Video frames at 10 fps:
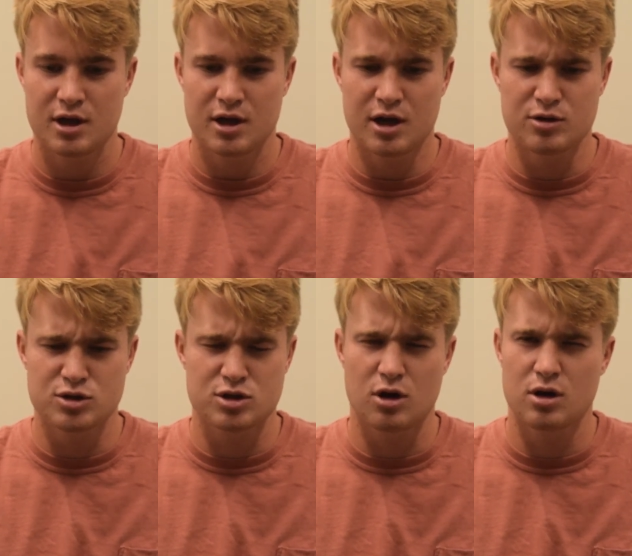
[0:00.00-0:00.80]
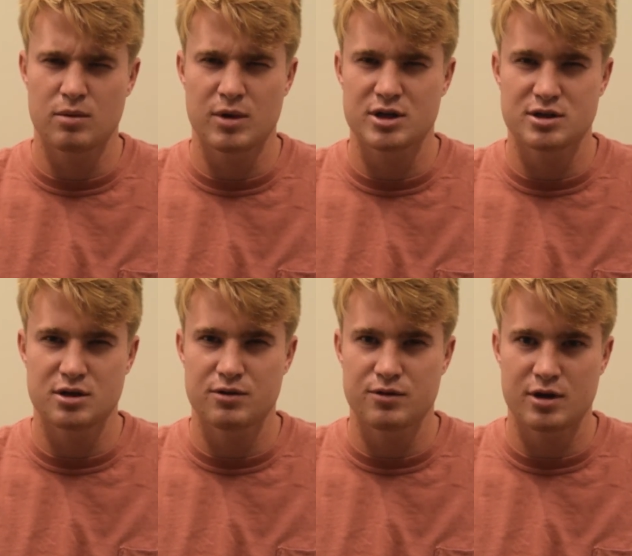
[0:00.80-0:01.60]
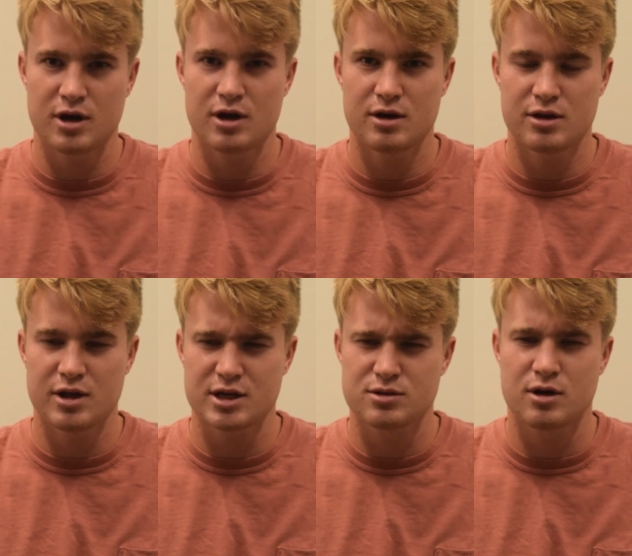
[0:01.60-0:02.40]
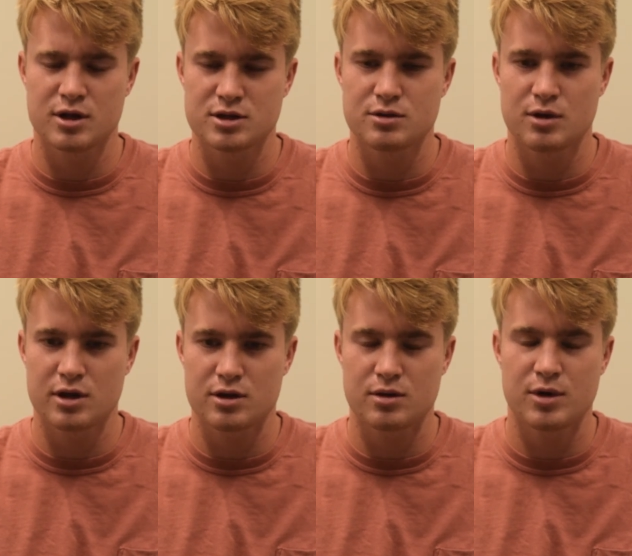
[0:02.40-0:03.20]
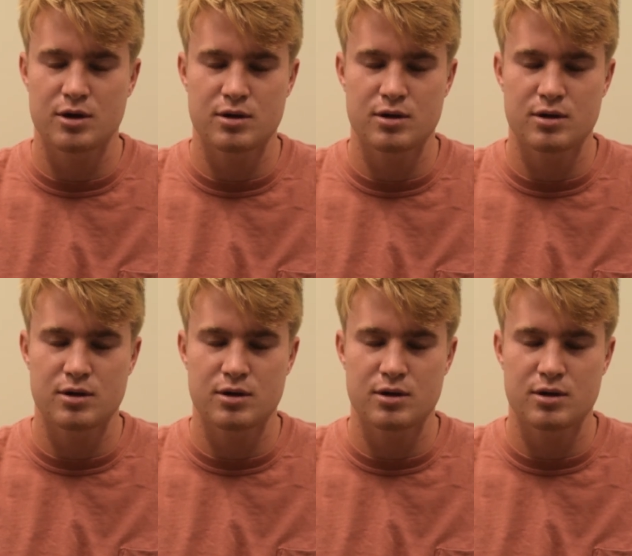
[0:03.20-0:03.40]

And I was just hard on myself, and I, that's honestly what I think about